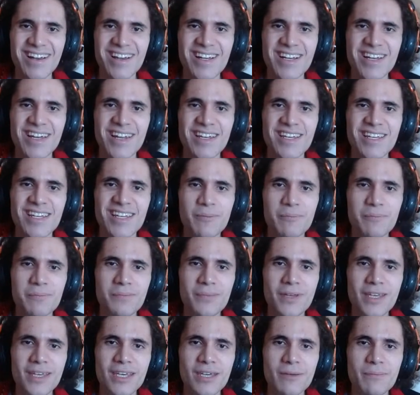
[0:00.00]
gotta keep
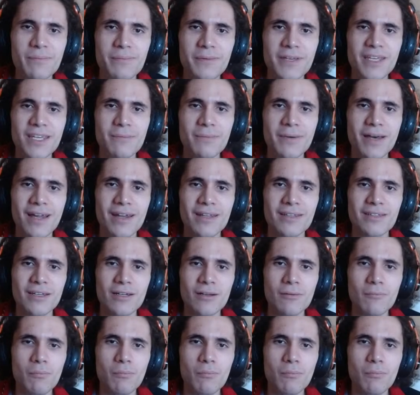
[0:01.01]
editing.